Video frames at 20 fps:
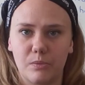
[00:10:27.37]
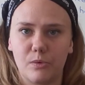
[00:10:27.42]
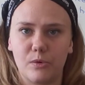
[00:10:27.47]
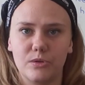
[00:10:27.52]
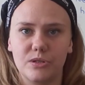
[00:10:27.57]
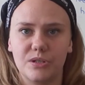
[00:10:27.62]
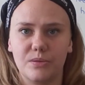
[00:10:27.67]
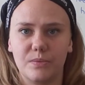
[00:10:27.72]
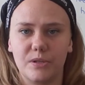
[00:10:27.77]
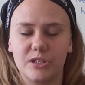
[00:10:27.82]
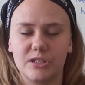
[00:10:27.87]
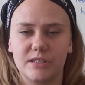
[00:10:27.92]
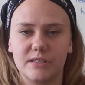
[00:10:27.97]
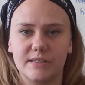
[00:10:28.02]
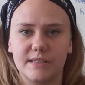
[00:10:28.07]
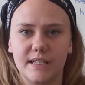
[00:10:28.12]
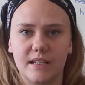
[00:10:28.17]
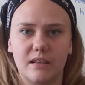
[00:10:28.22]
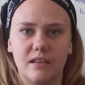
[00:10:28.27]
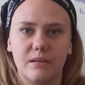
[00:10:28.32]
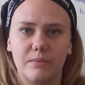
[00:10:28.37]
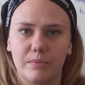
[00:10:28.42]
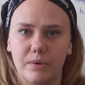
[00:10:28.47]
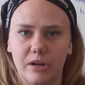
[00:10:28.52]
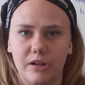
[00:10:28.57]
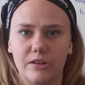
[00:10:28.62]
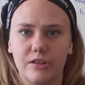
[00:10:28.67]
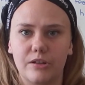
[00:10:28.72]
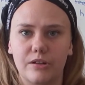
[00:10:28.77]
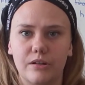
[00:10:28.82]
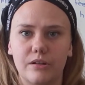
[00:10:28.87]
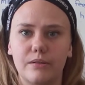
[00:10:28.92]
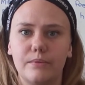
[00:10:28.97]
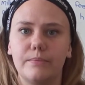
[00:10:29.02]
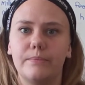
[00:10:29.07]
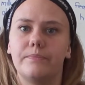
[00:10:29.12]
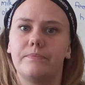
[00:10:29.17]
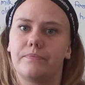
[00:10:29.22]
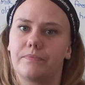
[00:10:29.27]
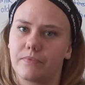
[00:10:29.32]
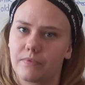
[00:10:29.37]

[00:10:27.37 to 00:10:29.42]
water bottles in the bathroom,